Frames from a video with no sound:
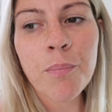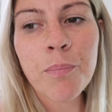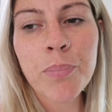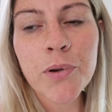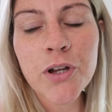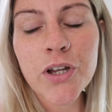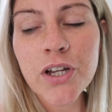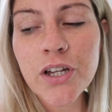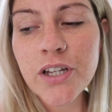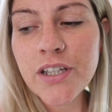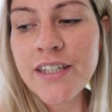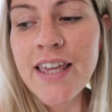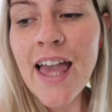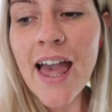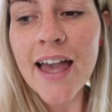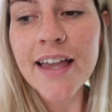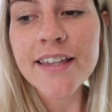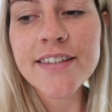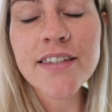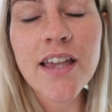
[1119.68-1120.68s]
But
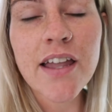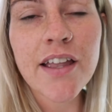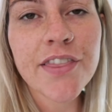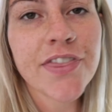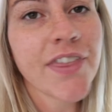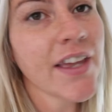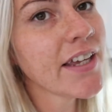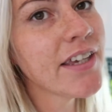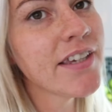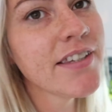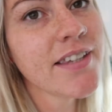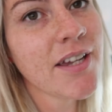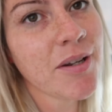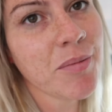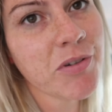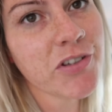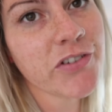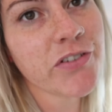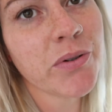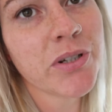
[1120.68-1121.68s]
yeah, so thank you so
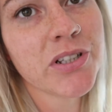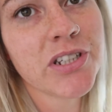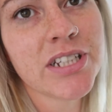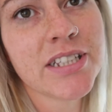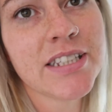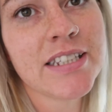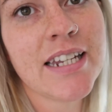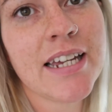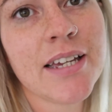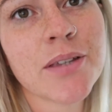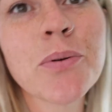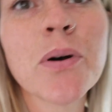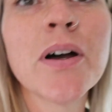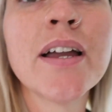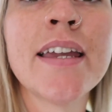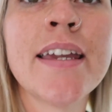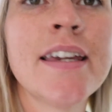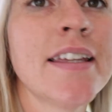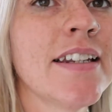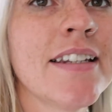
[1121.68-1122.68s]
much for watching today's What I
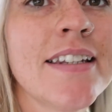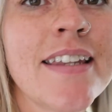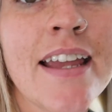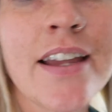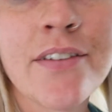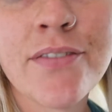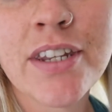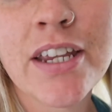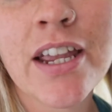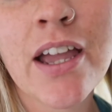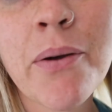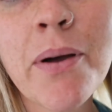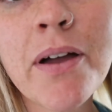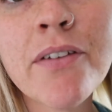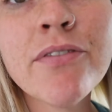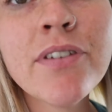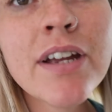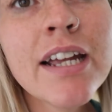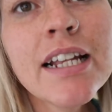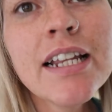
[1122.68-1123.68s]
Eat in a Day video.
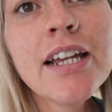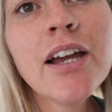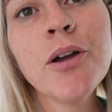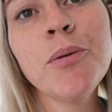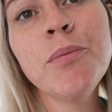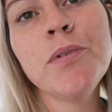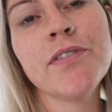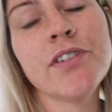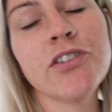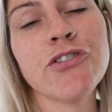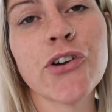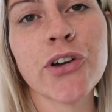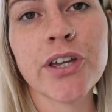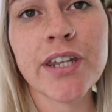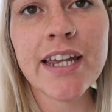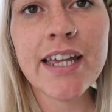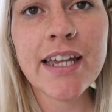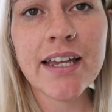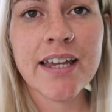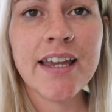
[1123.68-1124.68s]
I really hope you've enjoyed
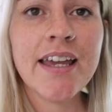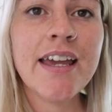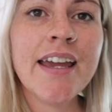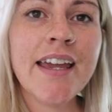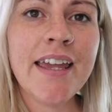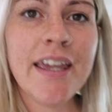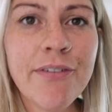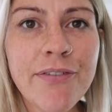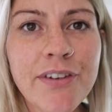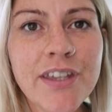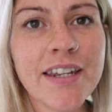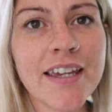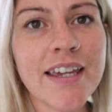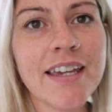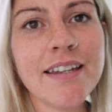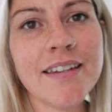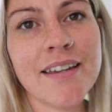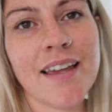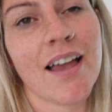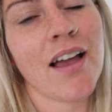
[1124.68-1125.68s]
it. If you
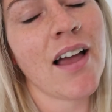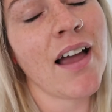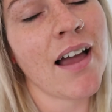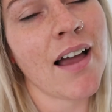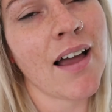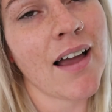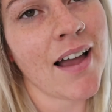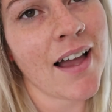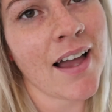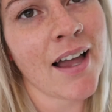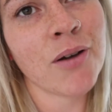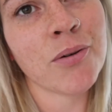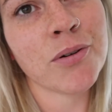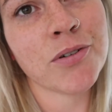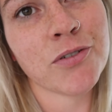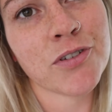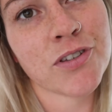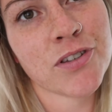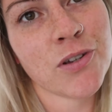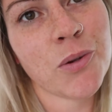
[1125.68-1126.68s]
did, I would
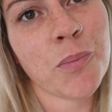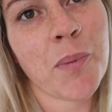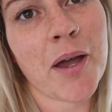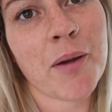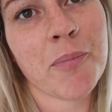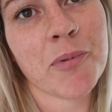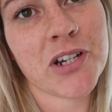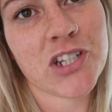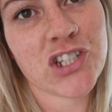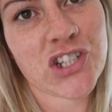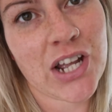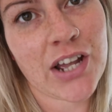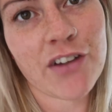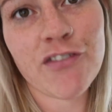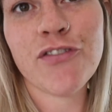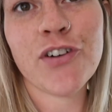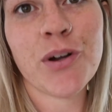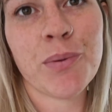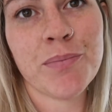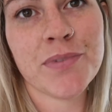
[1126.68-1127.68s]
super appreciate a
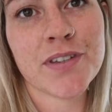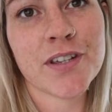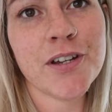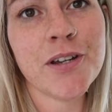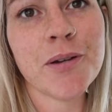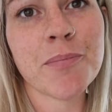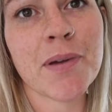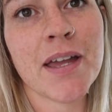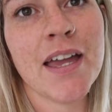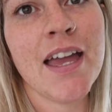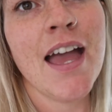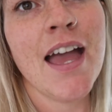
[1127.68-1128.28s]
thumbs up,